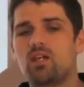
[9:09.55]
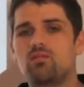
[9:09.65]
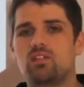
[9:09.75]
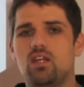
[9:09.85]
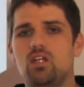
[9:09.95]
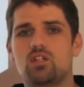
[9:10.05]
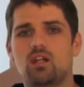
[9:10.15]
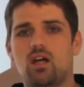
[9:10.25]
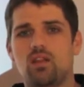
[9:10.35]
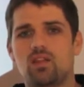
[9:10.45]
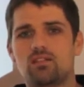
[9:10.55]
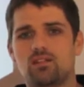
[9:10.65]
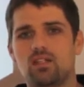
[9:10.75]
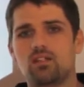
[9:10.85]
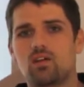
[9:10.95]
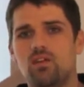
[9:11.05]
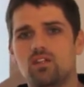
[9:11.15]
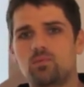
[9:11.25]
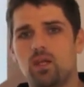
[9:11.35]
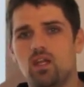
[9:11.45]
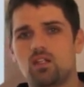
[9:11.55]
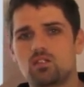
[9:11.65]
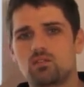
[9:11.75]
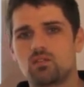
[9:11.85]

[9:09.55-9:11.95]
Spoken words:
invitation guide that's linked on this page.